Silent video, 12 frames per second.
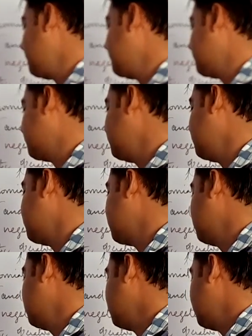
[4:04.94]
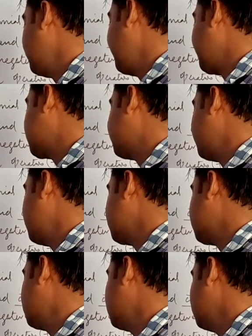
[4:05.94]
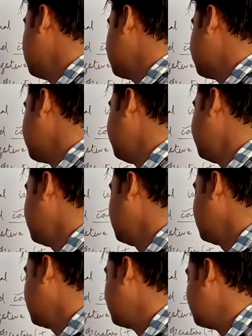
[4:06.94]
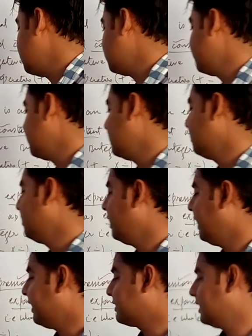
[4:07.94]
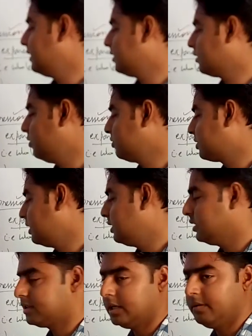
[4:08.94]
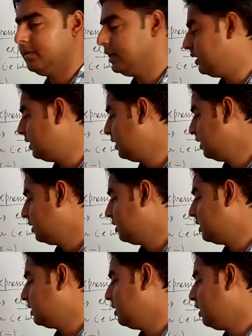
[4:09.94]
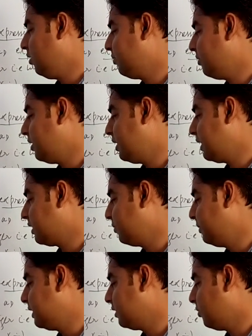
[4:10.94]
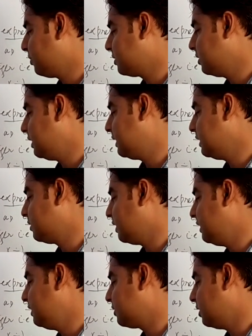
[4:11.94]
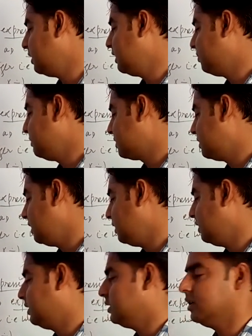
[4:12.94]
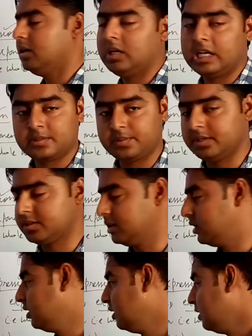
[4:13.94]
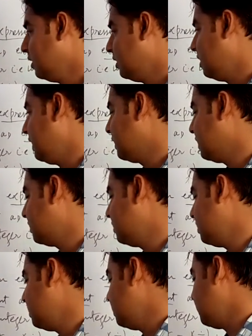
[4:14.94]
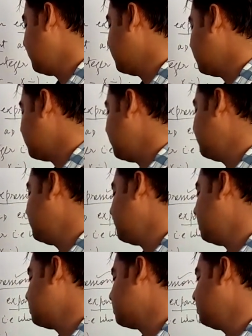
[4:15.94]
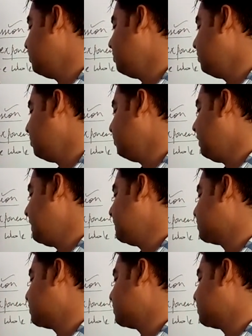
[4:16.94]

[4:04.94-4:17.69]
like here x plus 7. Here is variable x and constant is 7, and there is a arithmetic operation, that is addition. It means it is an expression. Like I can write here also y